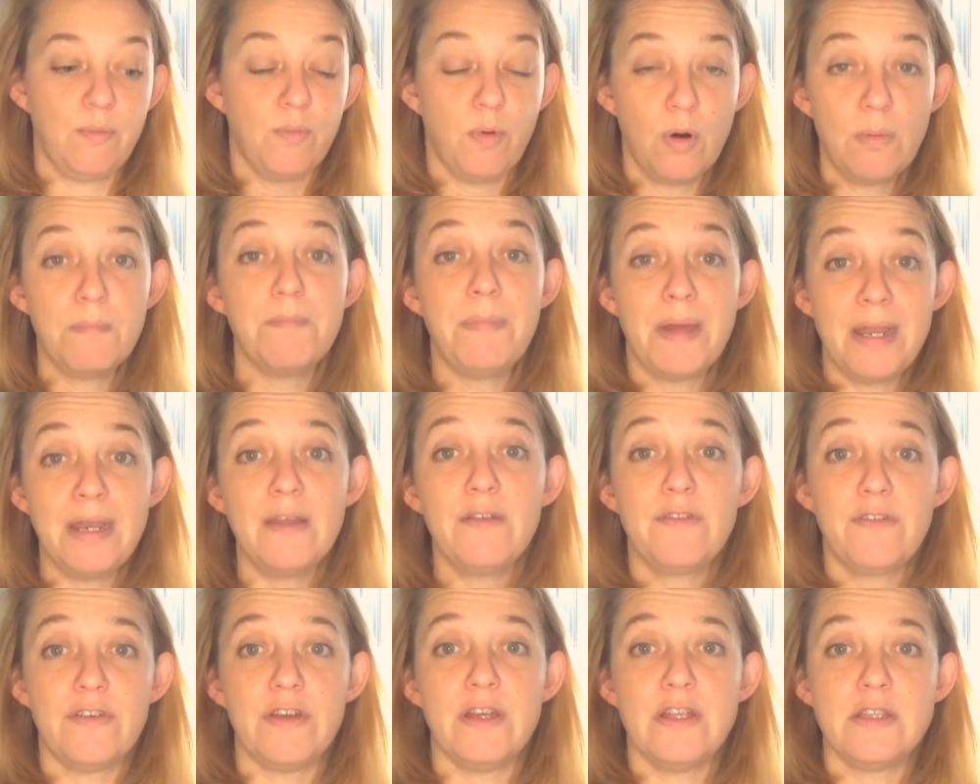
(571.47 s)
What
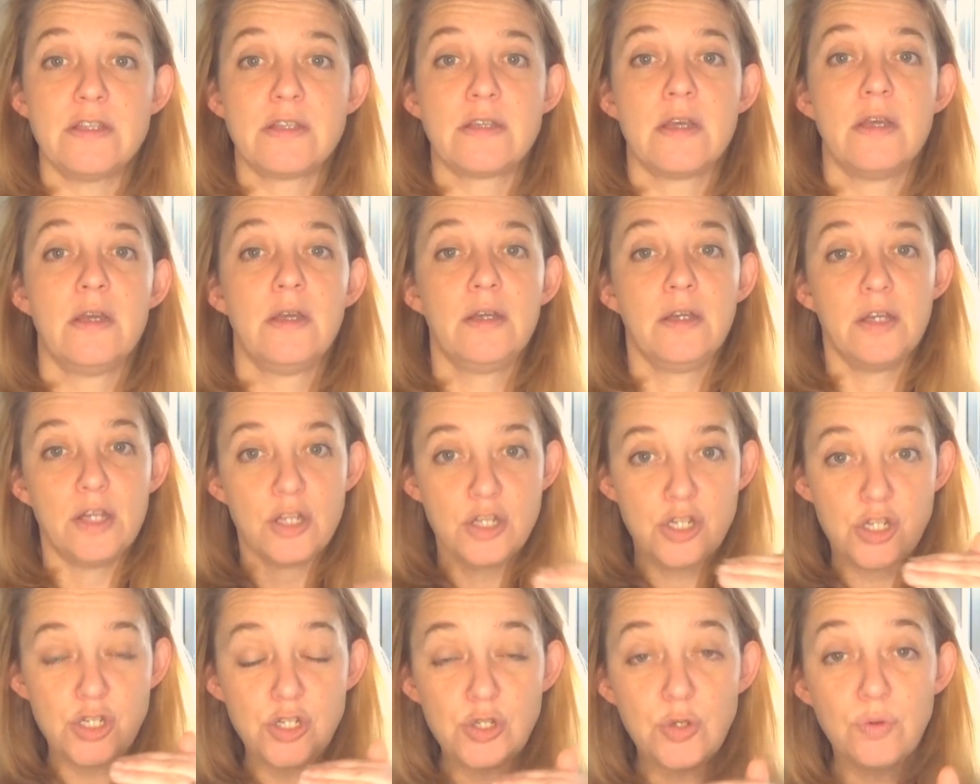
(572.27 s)
benefits
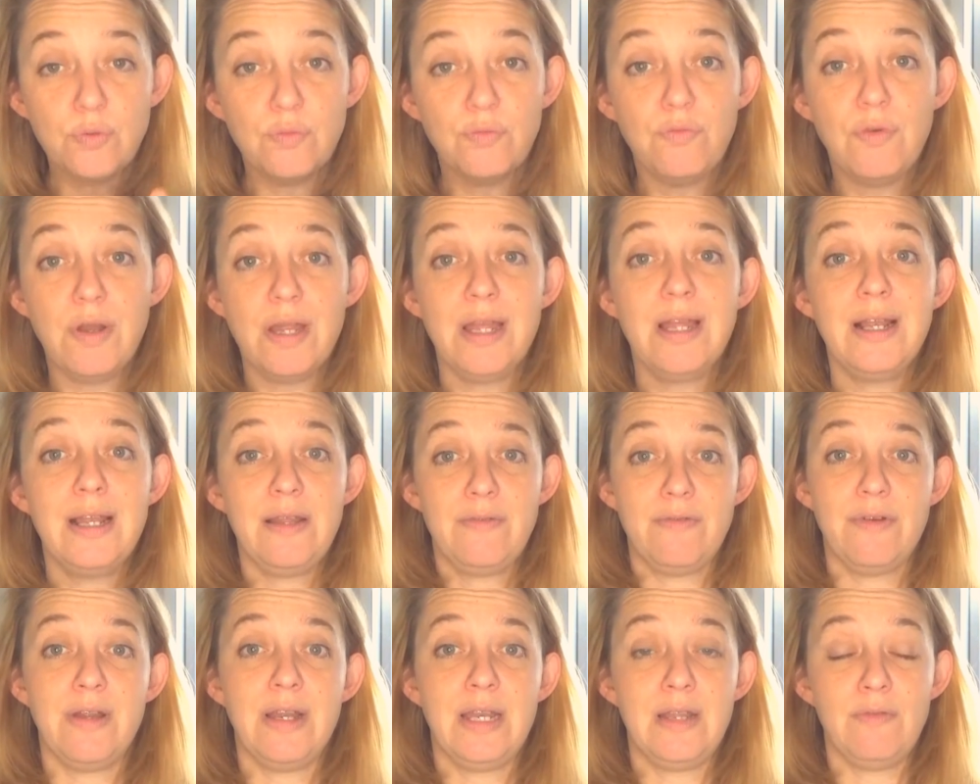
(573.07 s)
do you
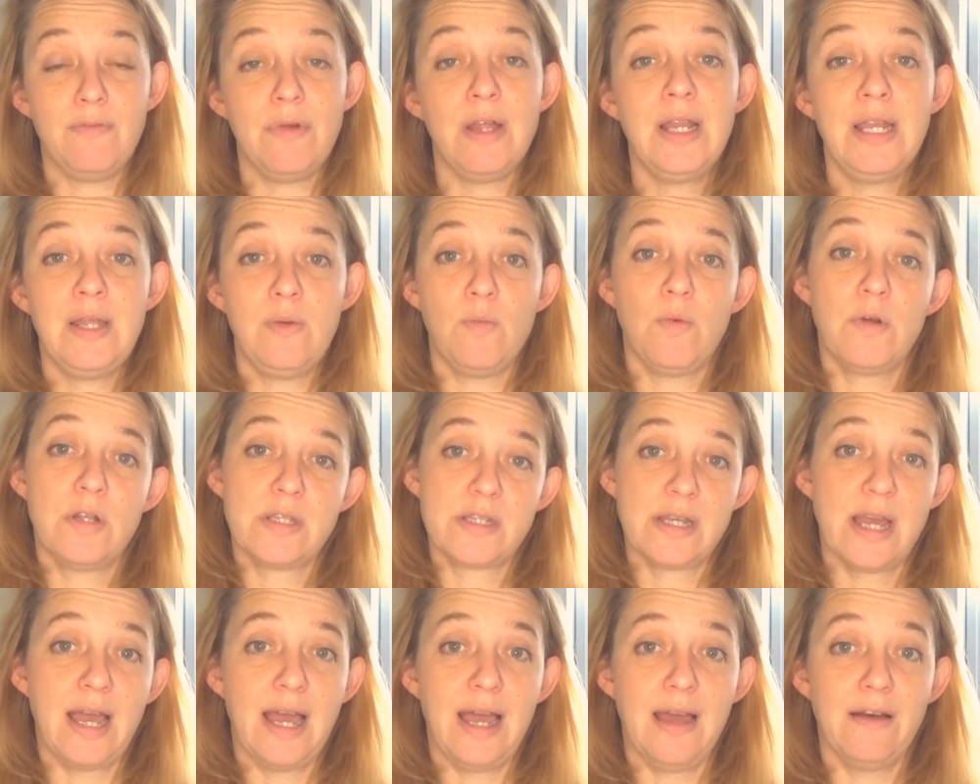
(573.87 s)
really want
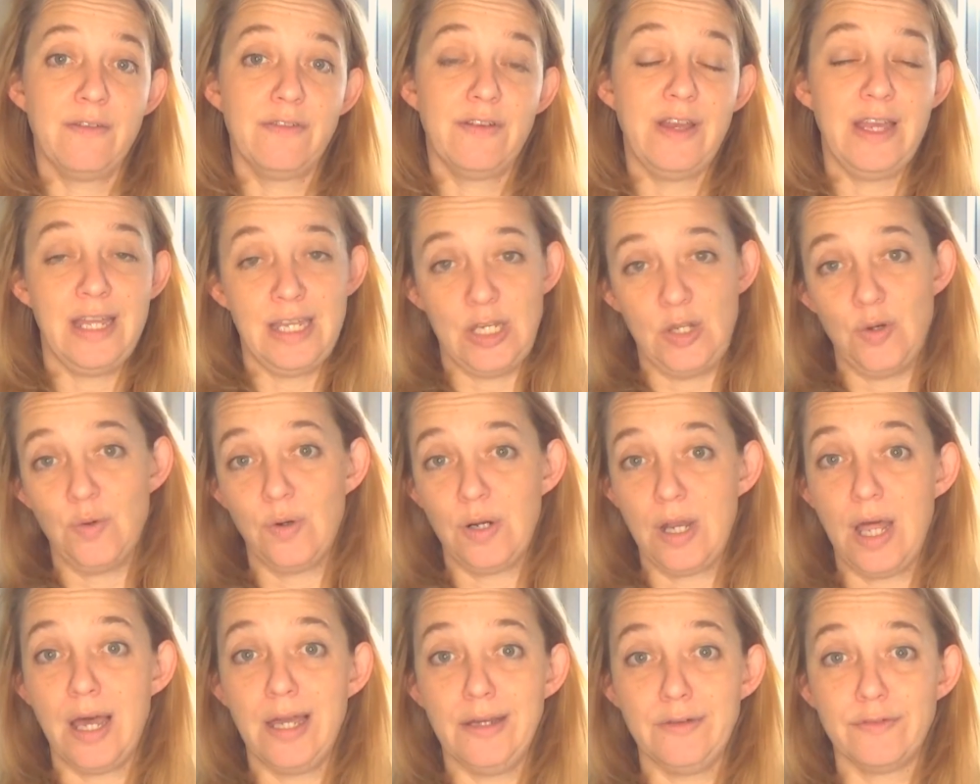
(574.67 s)
to have in your
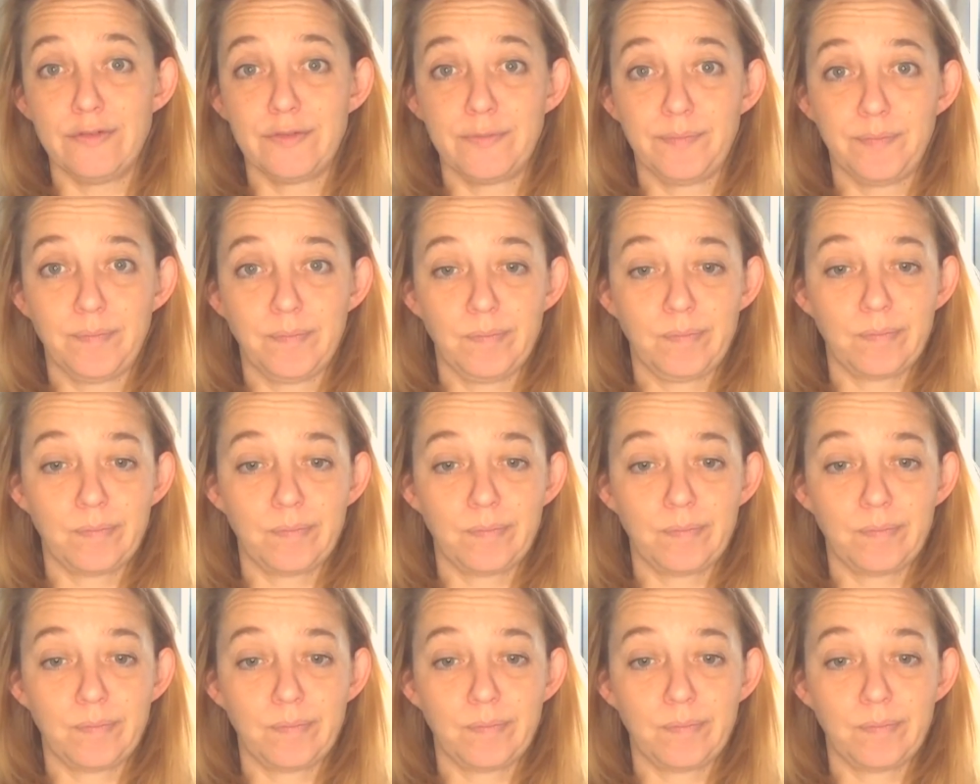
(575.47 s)
life?